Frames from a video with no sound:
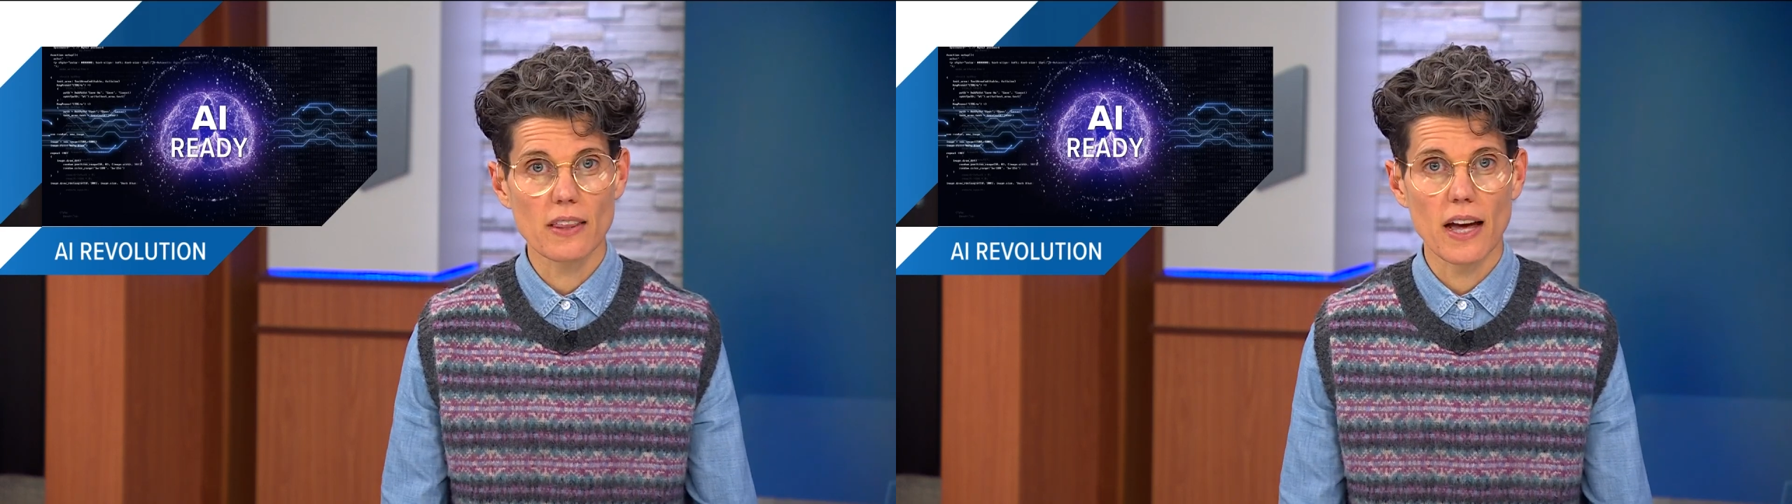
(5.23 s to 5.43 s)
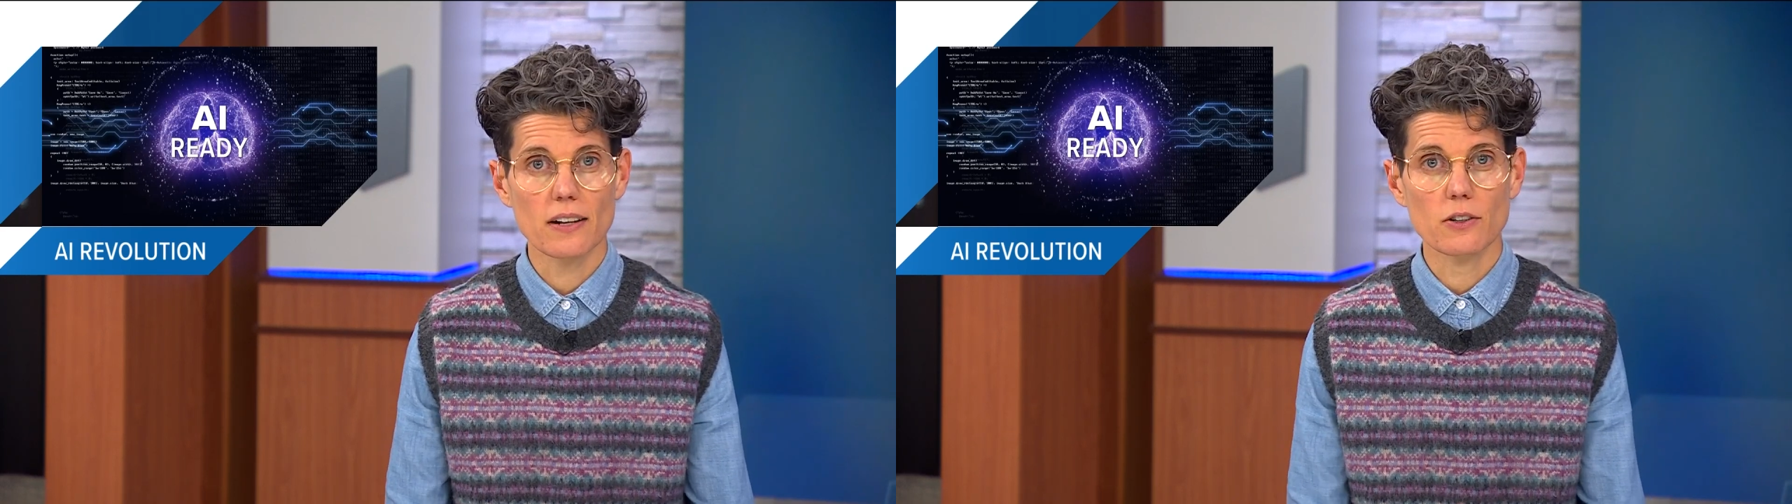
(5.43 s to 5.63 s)

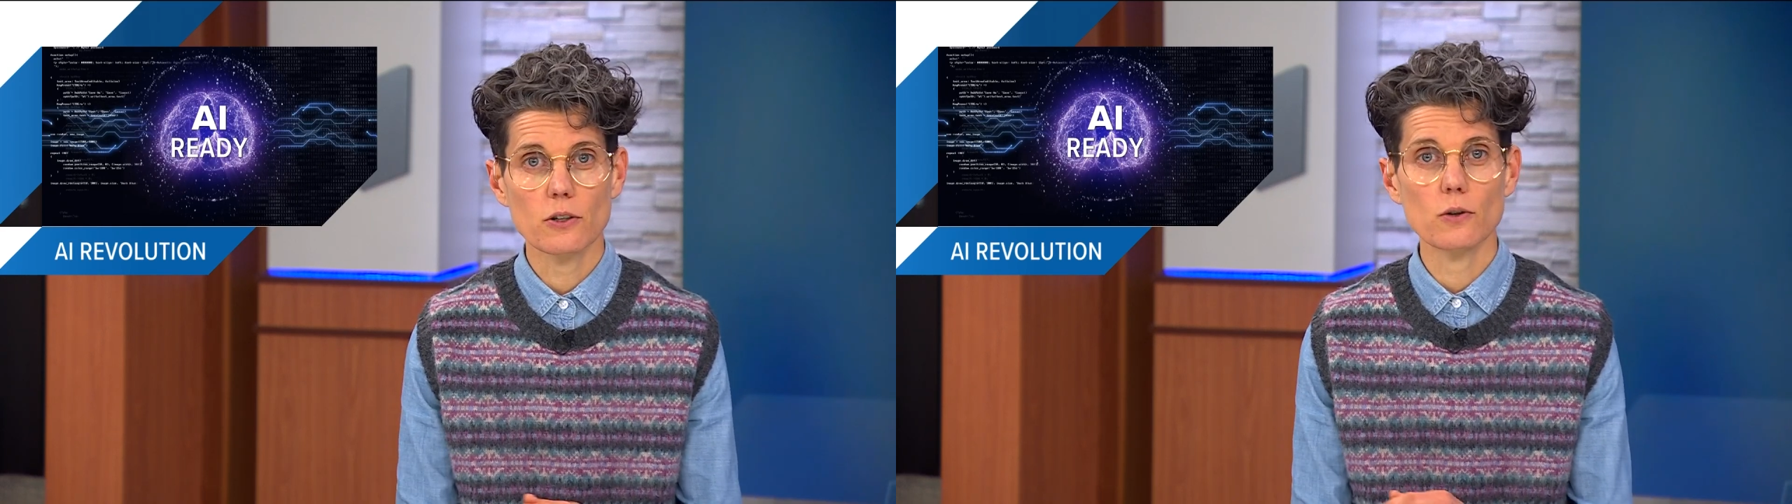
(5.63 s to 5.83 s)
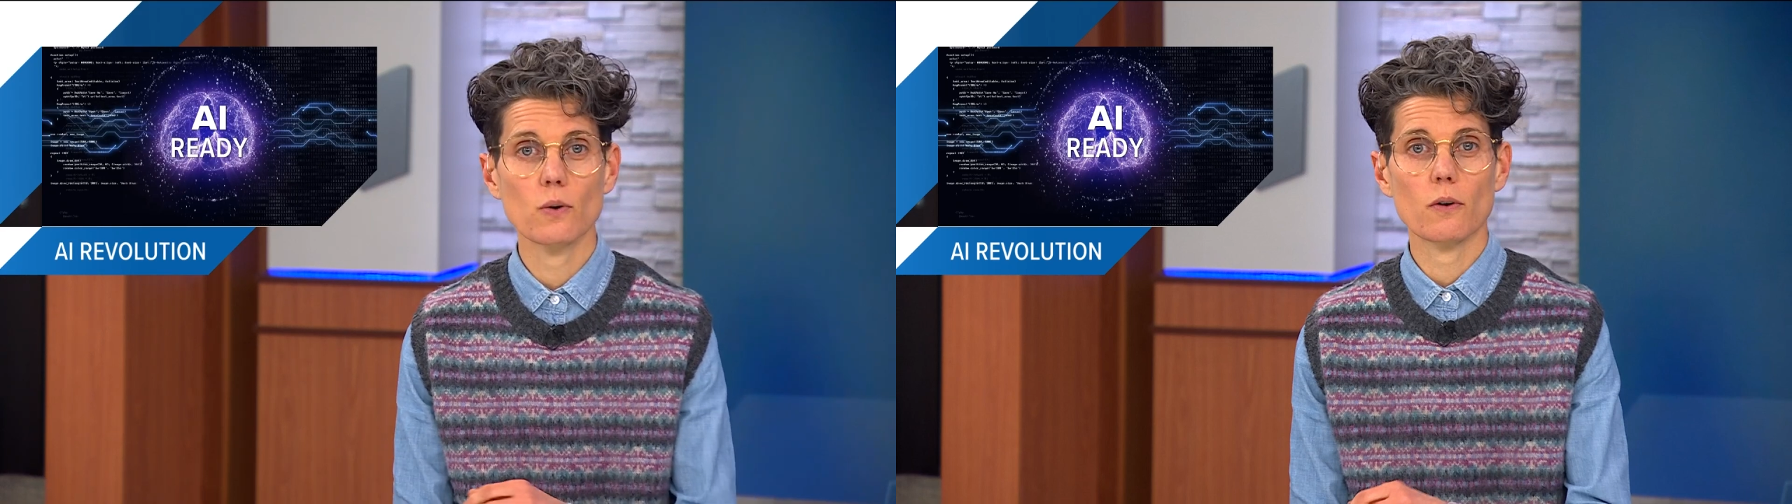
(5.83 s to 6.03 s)
that
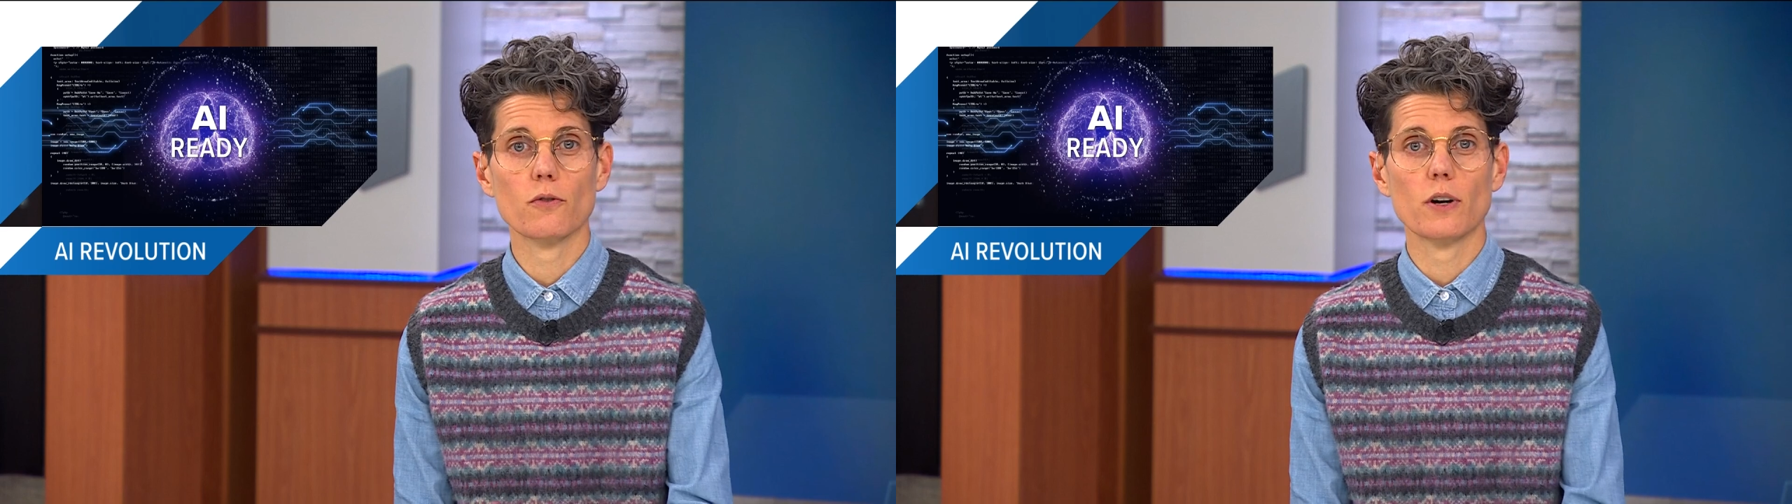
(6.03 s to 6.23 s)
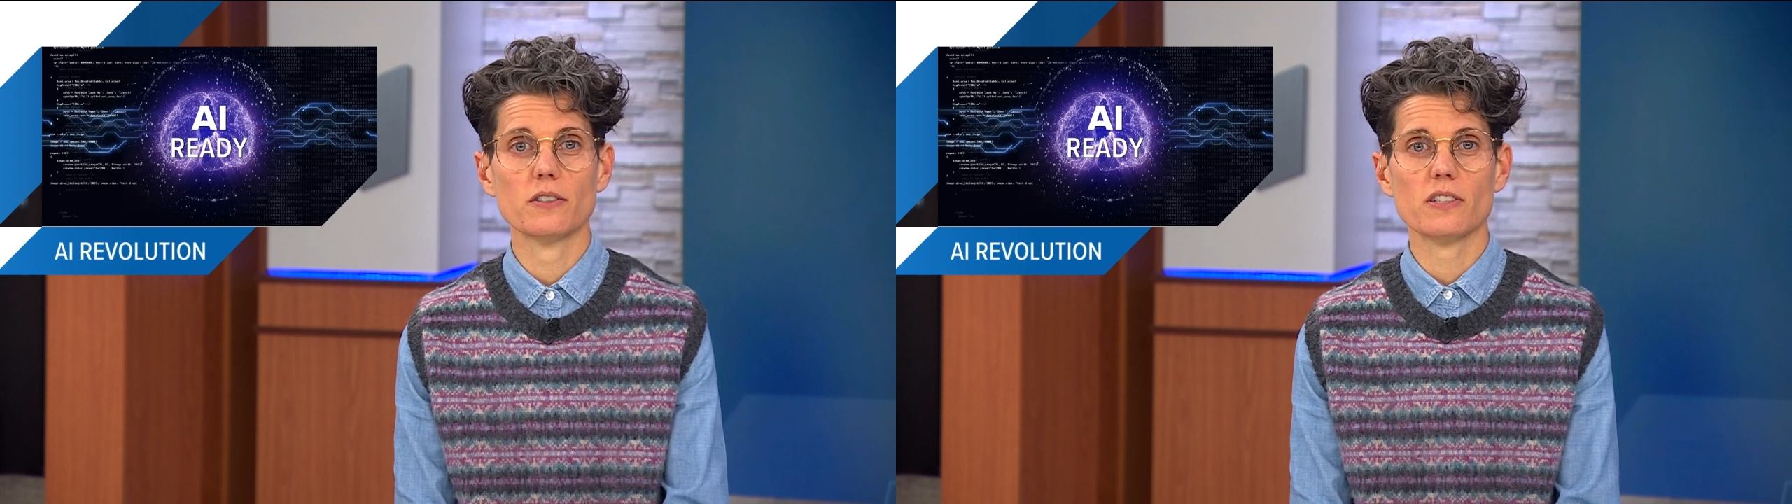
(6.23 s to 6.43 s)
new
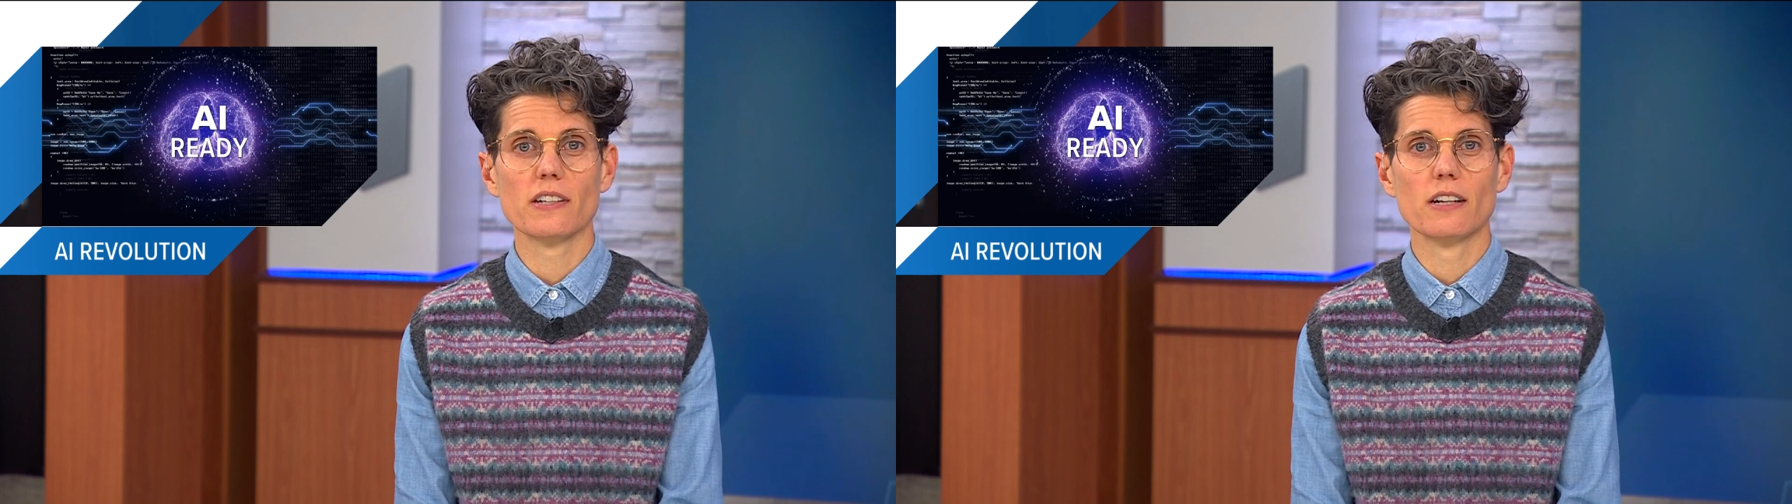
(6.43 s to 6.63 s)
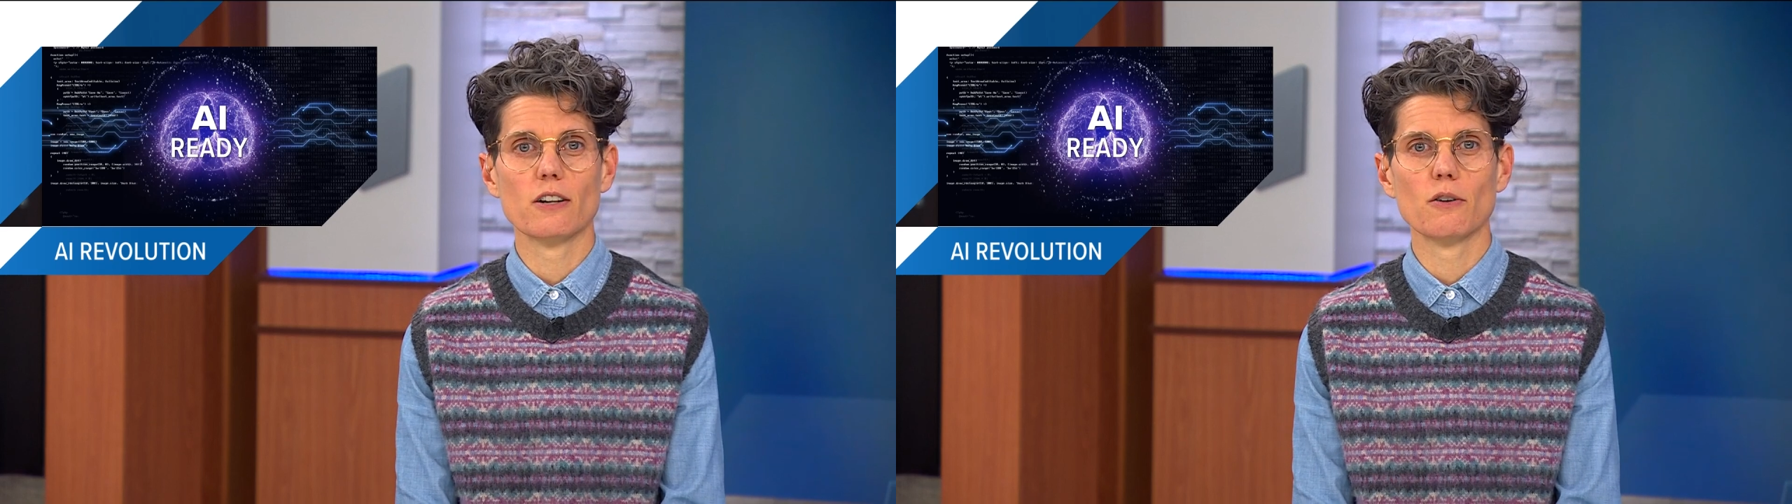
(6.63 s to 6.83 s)

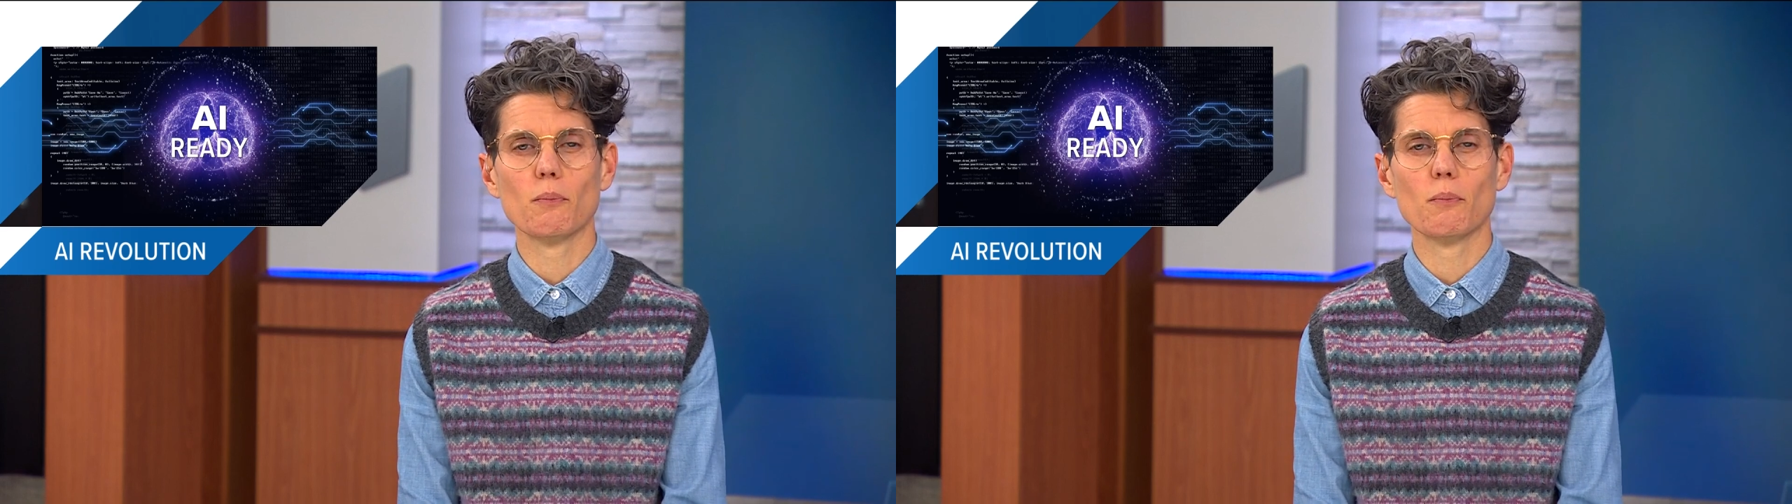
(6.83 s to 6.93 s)
frontier.